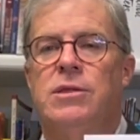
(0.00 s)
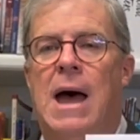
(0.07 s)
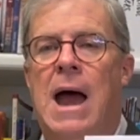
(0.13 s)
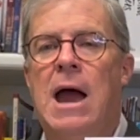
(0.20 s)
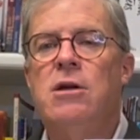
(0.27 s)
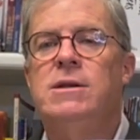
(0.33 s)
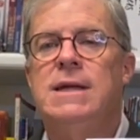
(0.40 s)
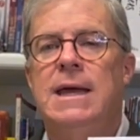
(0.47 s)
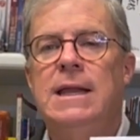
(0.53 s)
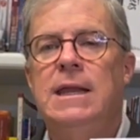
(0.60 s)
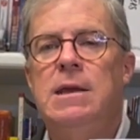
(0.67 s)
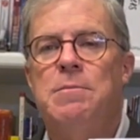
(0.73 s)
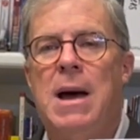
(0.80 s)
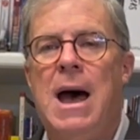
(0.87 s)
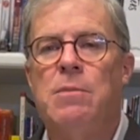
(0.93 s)
Our
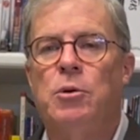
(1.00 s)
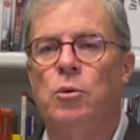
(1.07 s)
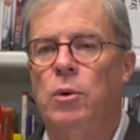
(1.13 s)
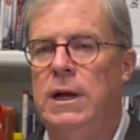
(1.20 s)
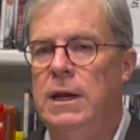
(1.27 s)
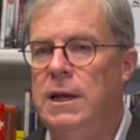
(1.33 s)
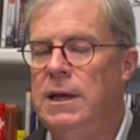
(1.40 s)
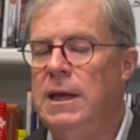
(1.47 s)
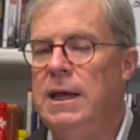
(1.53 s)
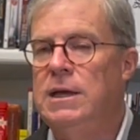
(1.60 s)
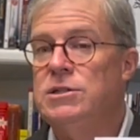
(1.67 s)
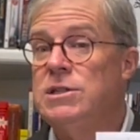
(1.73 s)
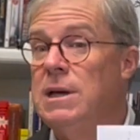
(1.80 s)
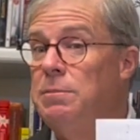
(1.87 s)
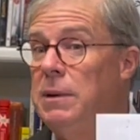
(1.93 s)
daily Bible reading
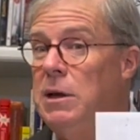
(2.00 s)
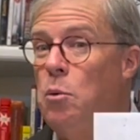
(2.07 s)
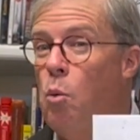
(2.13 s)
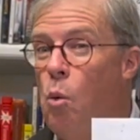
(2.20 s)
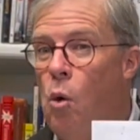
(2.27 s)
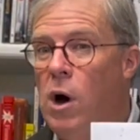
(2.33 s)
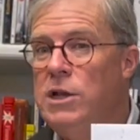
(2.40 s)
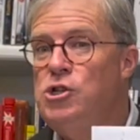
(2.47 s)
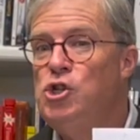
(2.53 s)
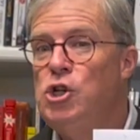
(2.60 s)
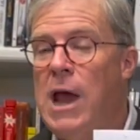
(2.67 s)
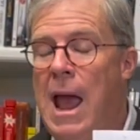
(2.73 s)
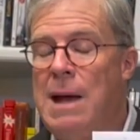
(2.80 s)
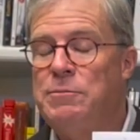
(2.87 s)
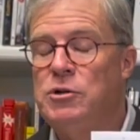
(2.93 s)
is simply one
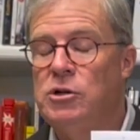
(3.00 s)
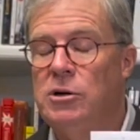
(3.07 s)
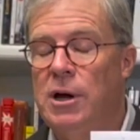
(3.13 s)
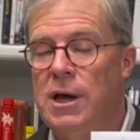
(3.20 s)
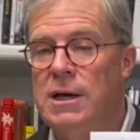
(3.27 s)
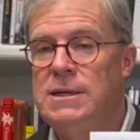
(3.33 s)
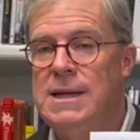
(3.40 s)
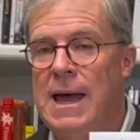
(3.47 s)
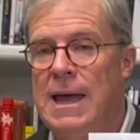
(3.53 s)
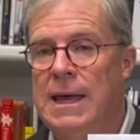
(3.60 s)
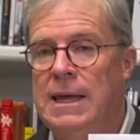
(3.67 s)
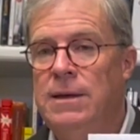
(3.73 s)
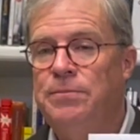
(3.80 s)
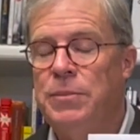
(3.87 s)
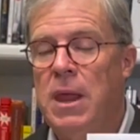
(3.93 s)
chapter a day,